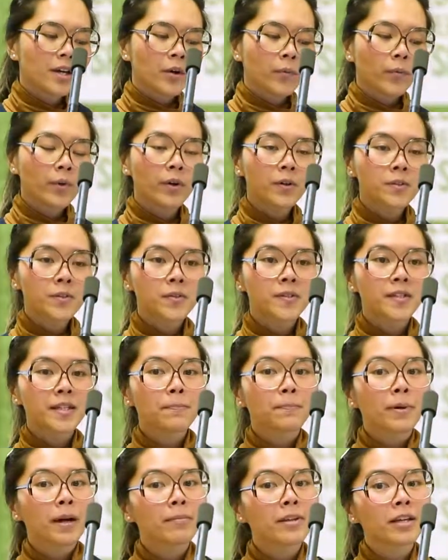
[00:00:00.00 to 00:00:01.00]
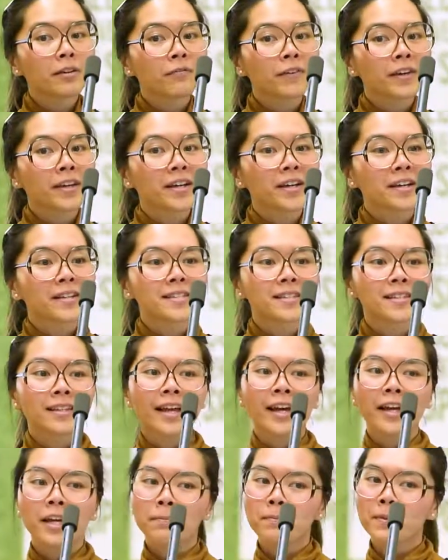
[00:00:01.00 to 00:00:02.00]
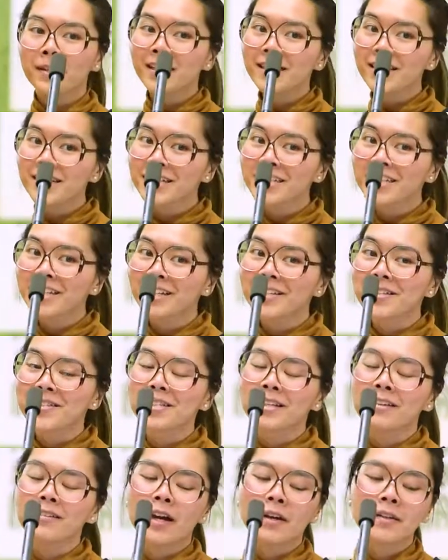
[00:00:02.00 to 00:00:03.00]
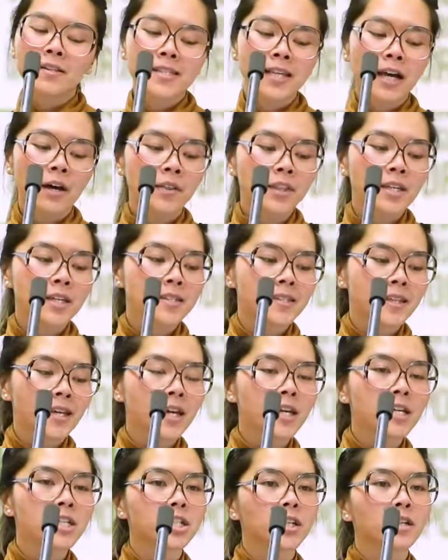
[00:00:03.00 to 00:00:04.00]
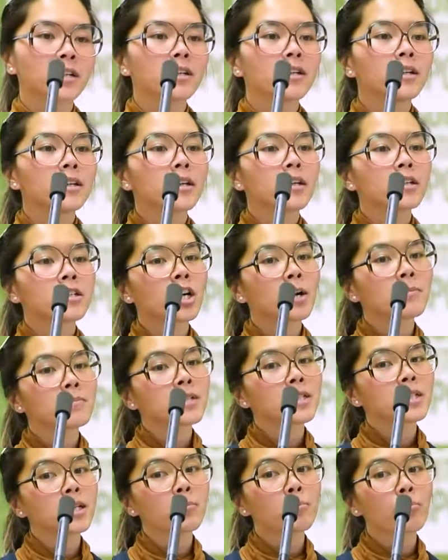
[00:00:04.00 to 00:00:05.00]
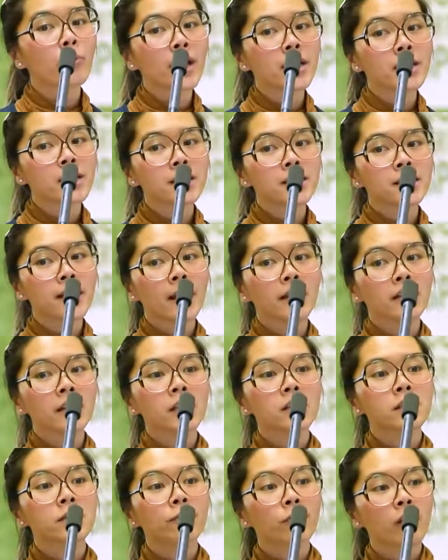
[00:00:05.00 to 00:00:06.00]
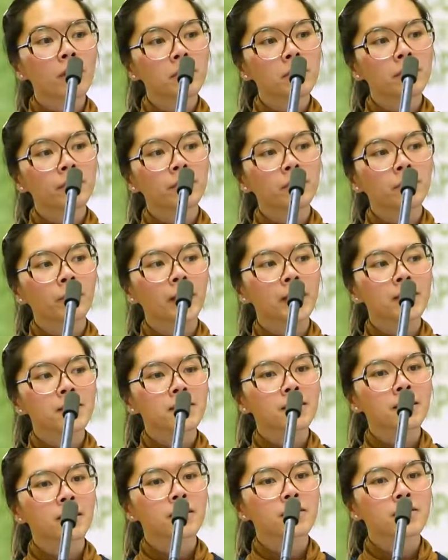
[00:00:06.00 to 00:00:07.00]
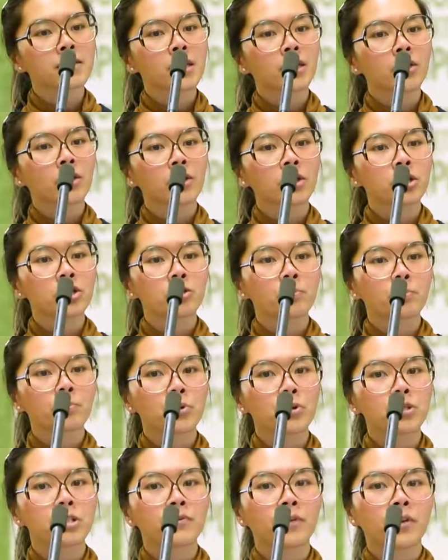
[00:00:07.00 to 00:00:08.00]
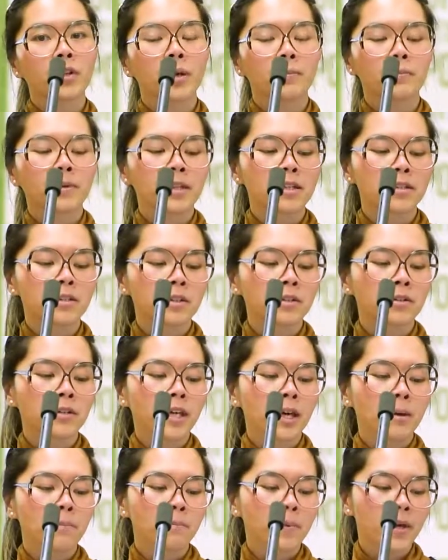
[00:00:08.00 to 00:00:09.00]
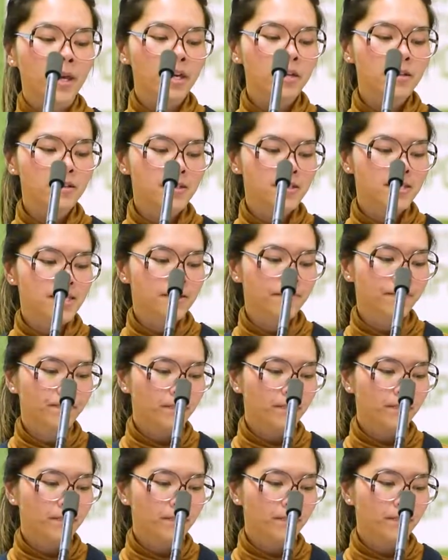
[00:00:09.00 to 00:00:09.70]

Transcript: We also see public figures like politicians around Southeast Asia adopting the branding techniques from influencers in order to push for their political campaigns.